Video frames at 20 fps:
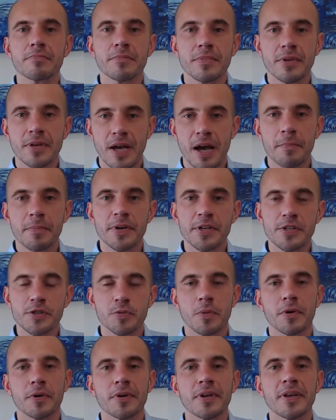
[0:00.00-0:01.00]
companies
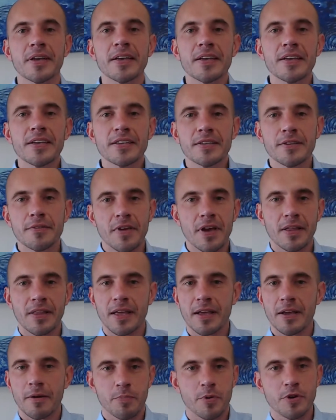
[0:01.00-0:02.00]
work, you've got like
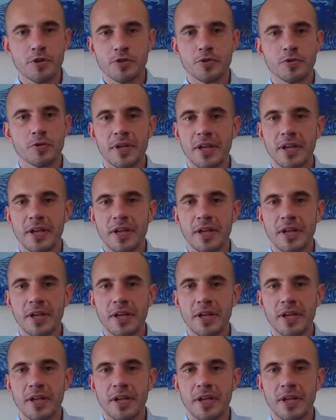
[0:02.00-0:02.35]
a purchase order.